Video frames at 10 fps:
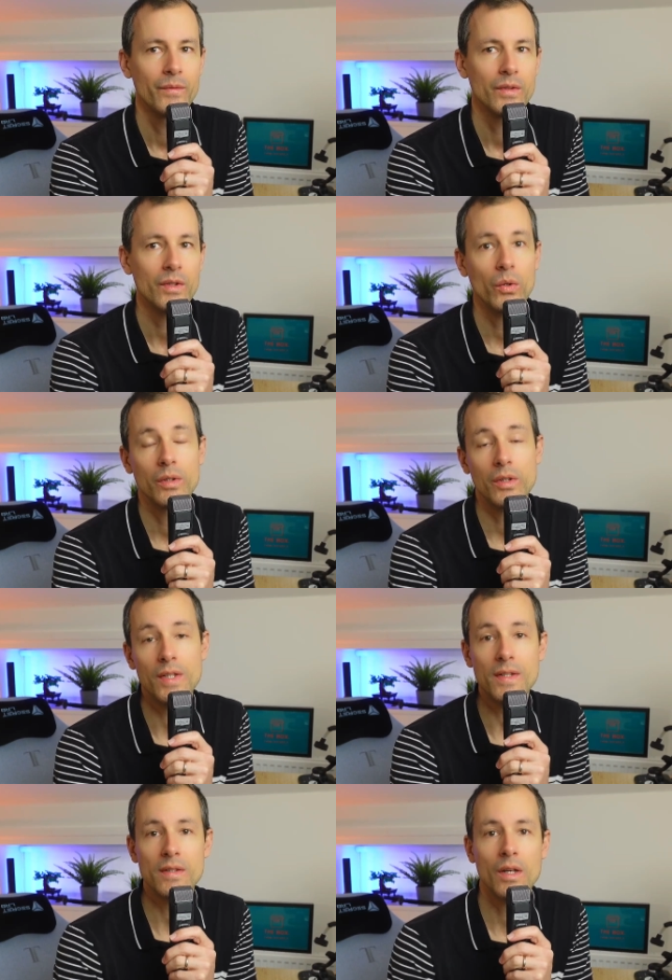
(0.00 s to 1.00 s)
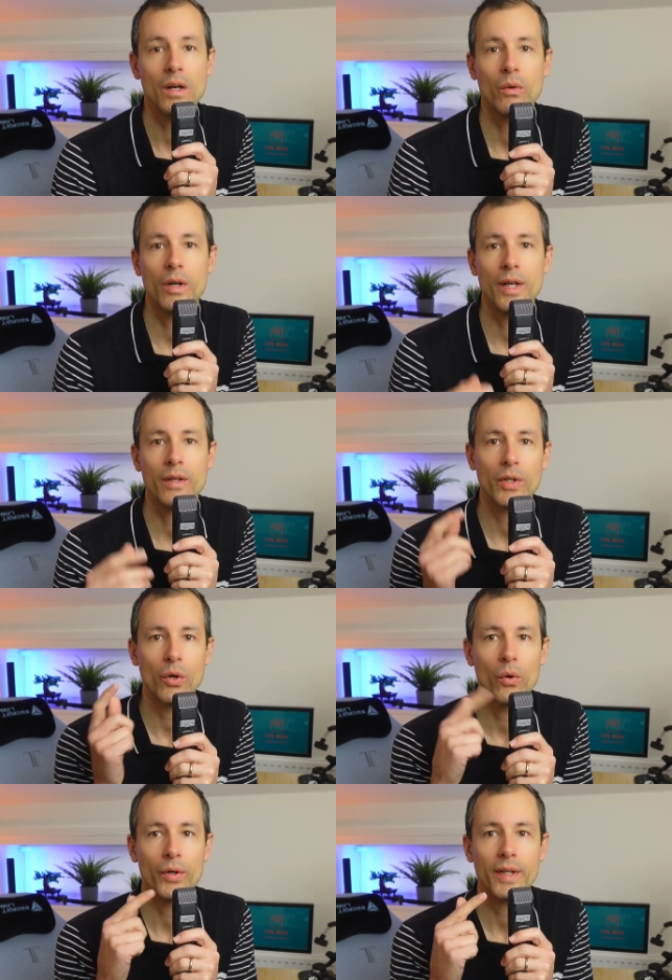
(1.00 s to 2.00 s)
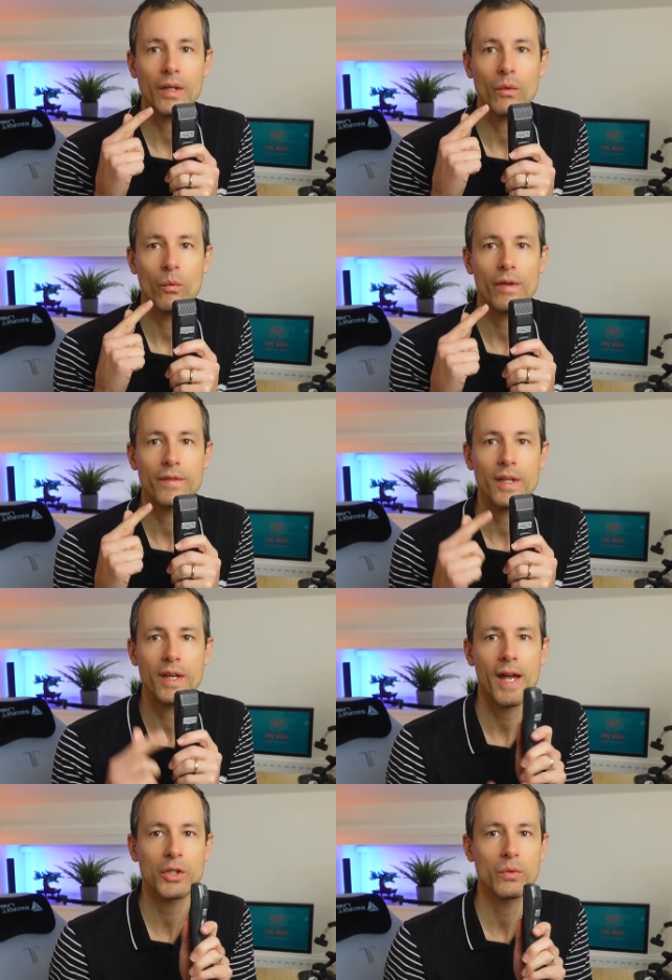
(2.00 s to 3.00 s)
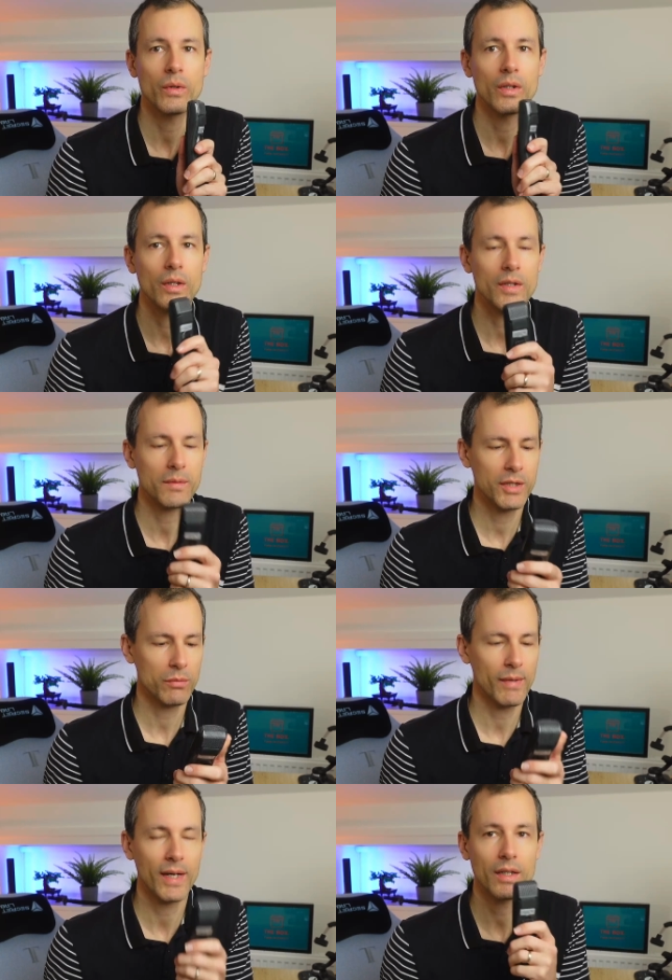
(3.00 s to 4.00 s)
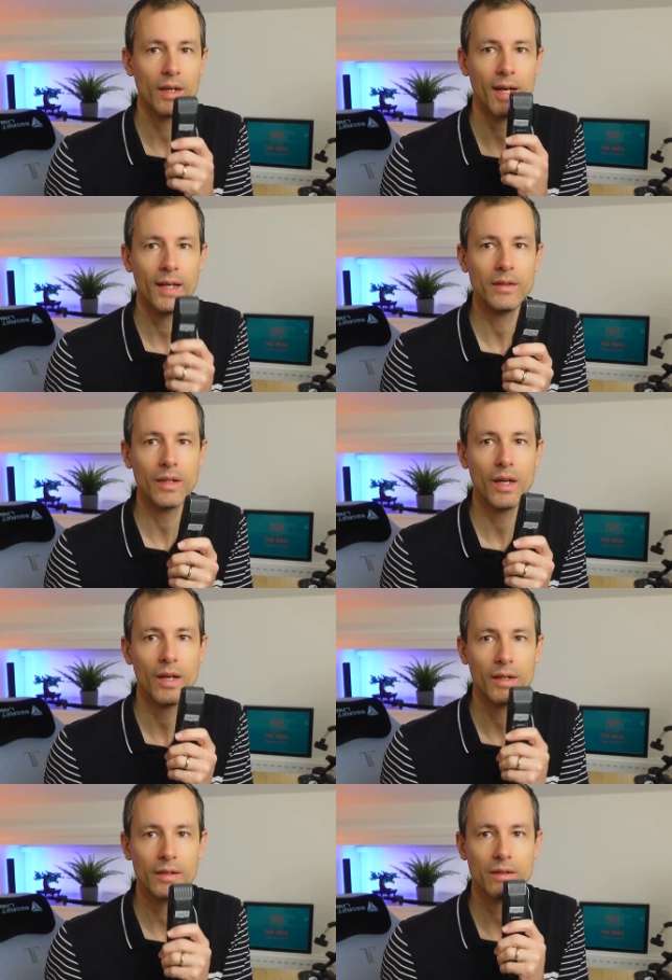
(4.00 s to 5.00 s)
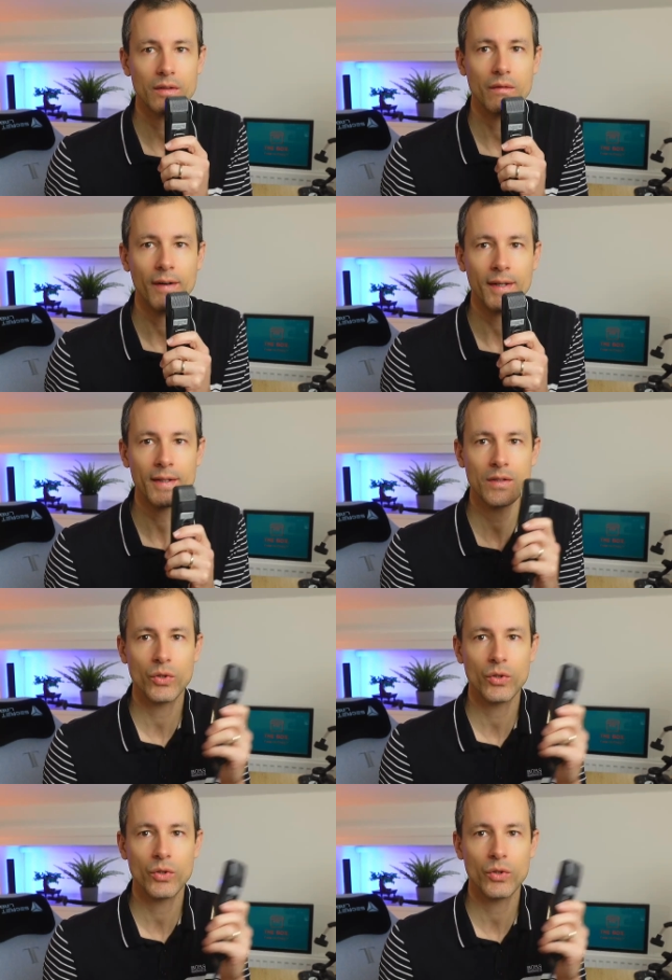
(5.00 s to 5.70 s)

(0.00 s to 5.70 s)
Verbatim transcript: So this is now a recording with the actual SpeechMike handheld device.